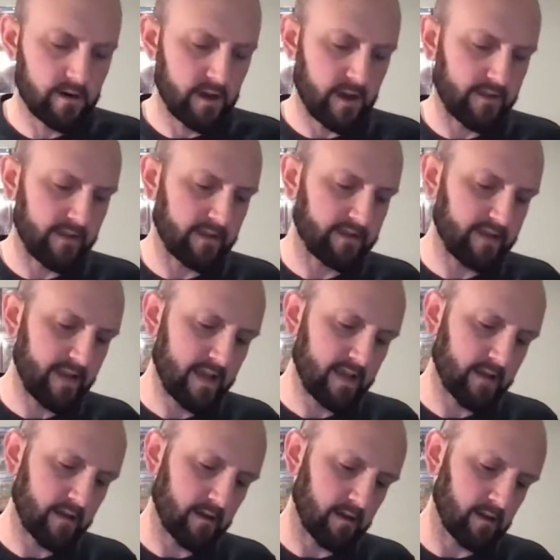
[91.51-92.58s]
and they
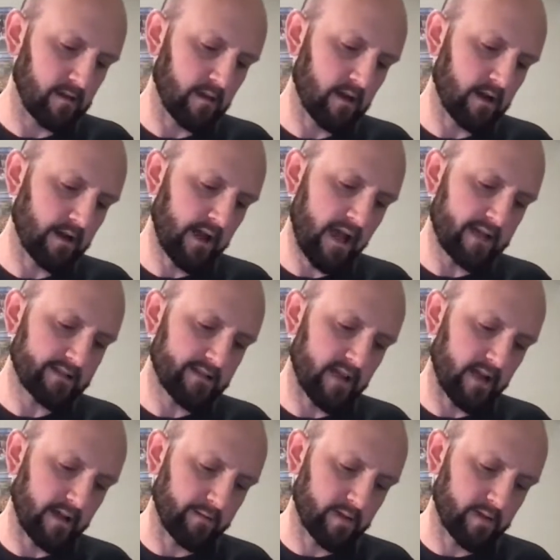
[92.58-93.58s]
take a long ass time.